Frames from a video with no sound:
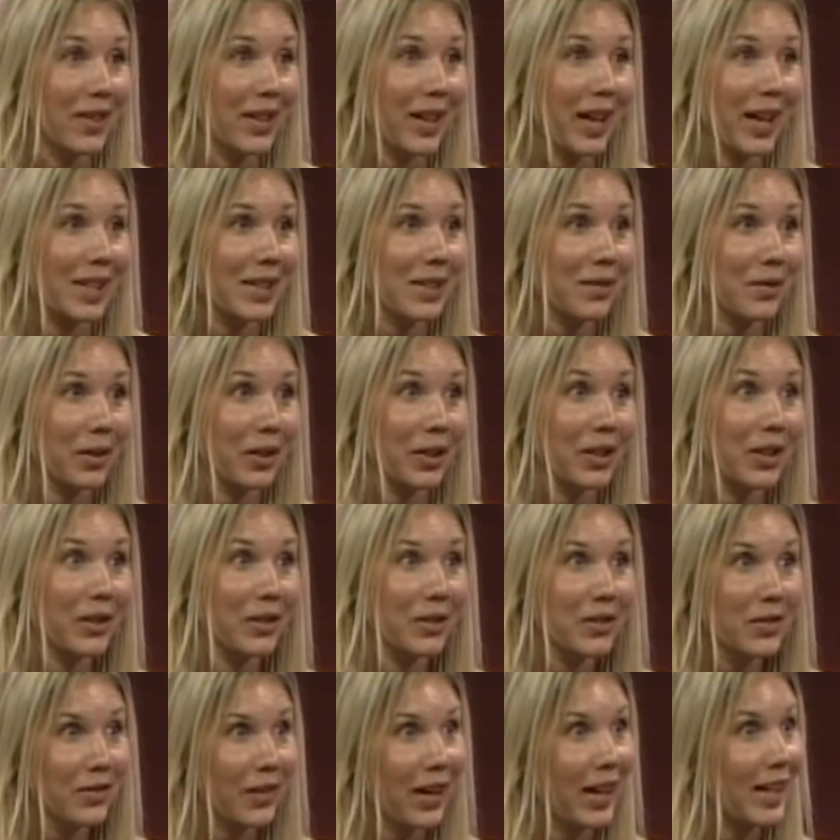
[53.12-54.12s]
us. We're
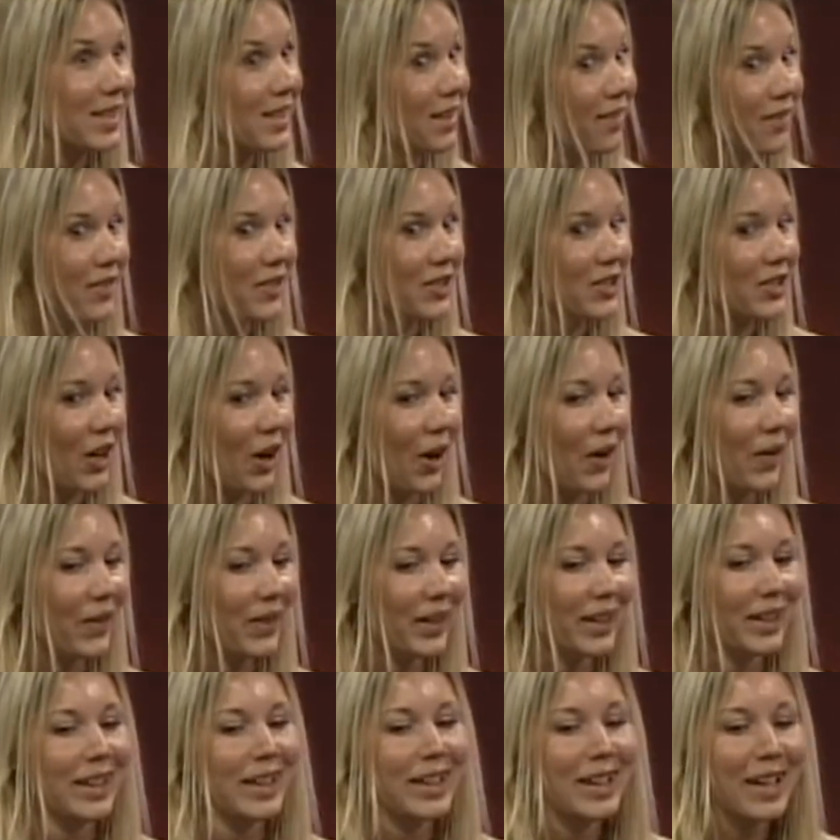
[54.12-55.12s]
huge fans of the show.
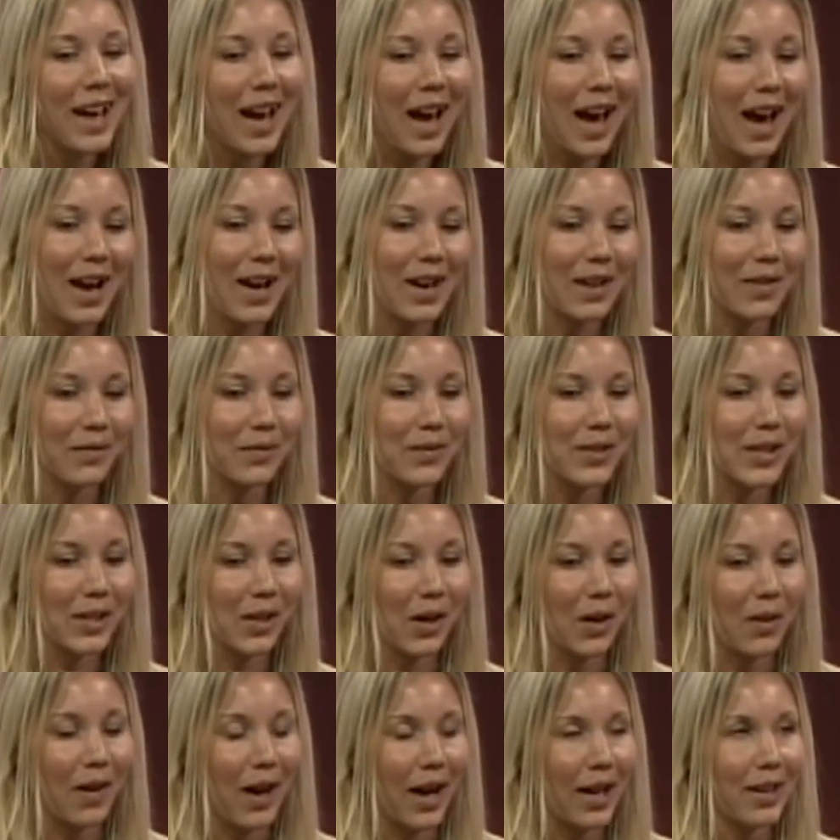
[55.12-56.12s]

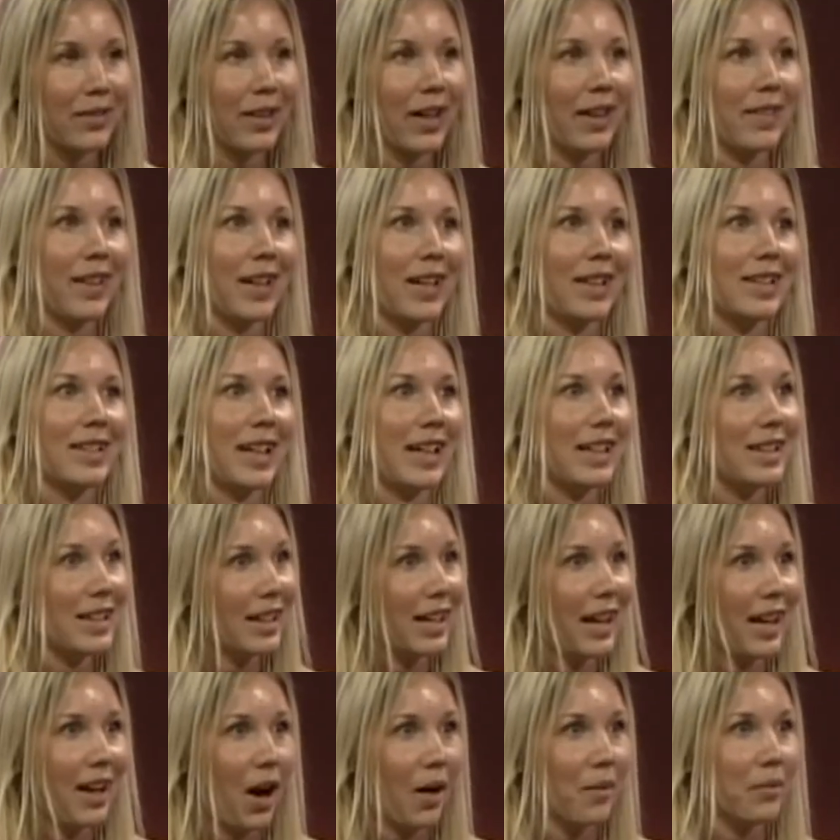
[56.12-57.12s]
So I run the
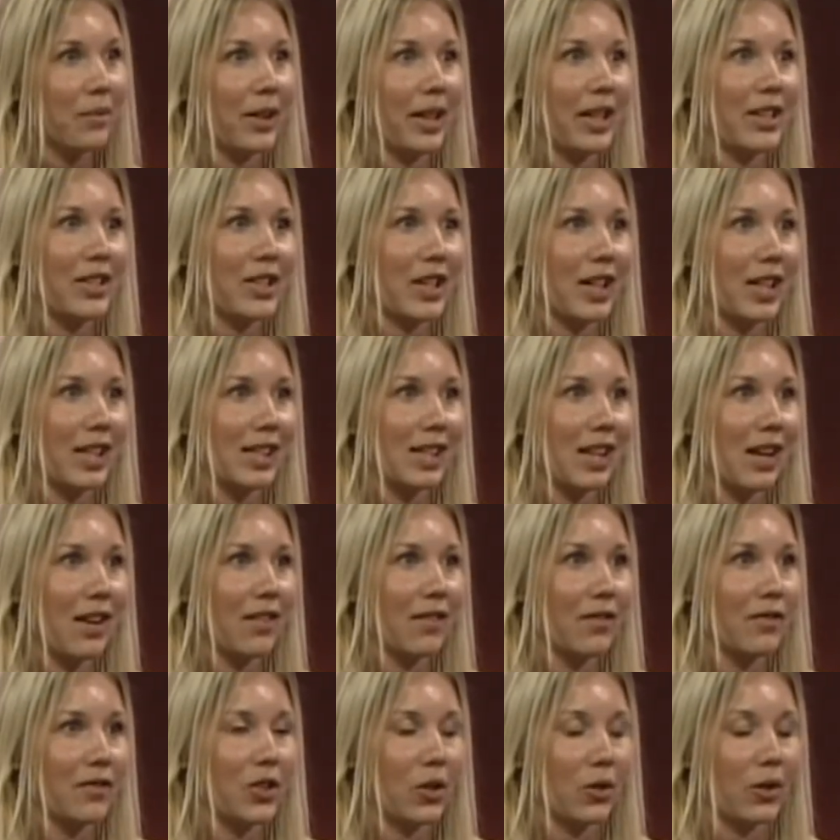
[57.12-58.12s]
day-to-day operations
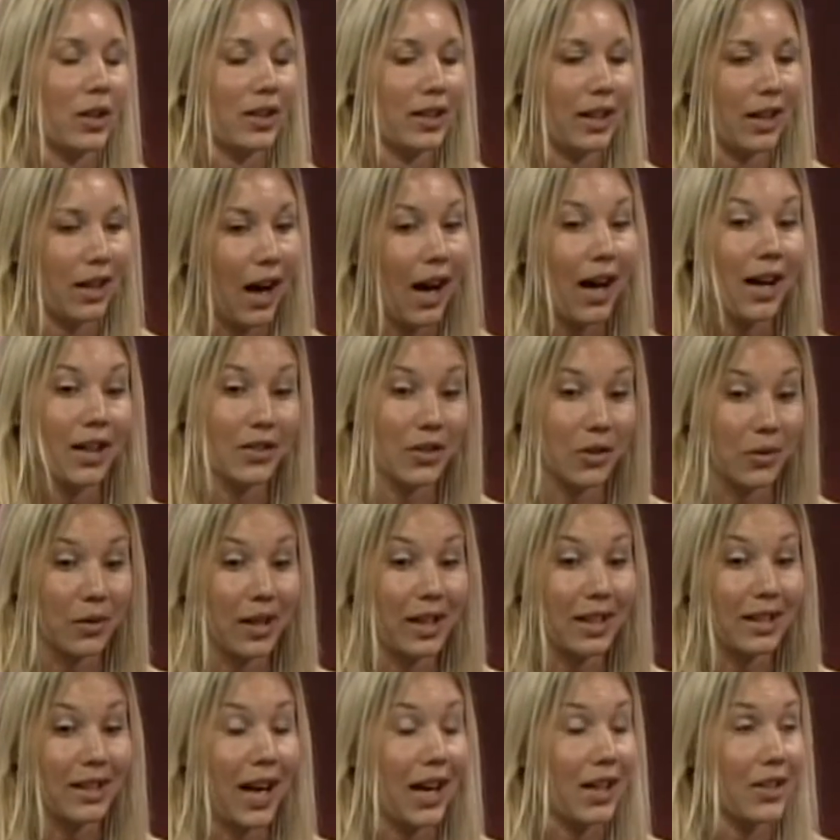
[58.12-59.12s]
of
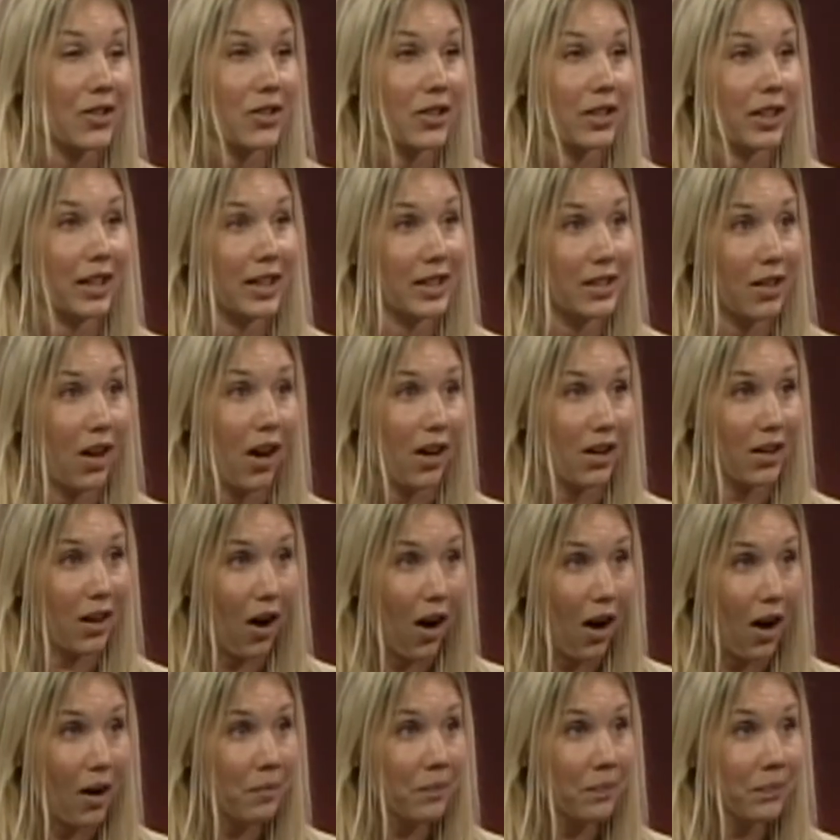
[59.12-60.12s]

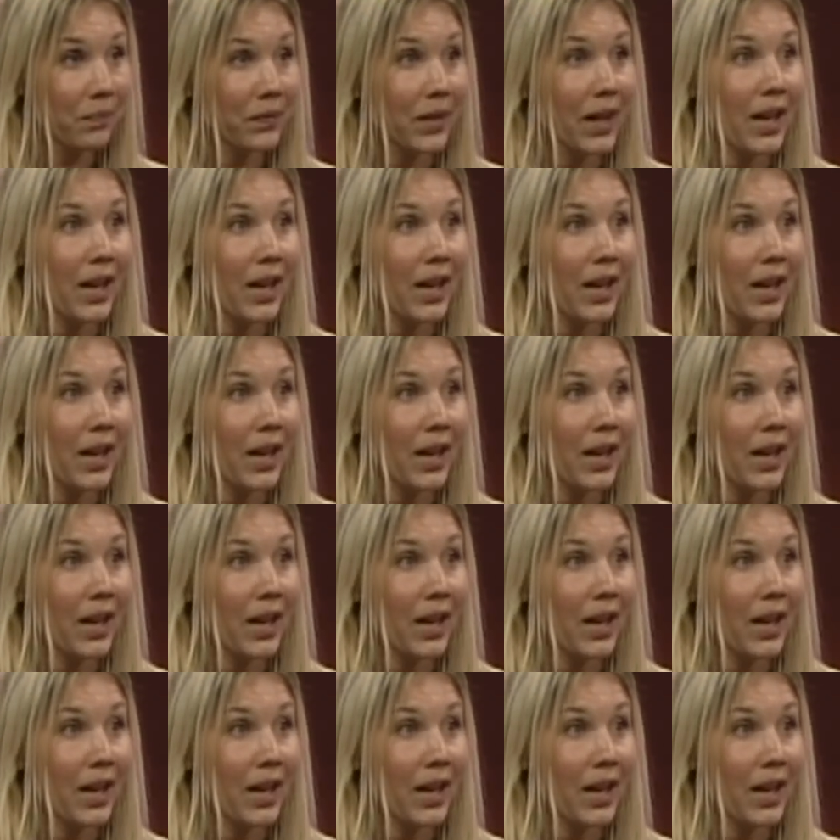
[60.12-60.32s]
DonateNaturally.com,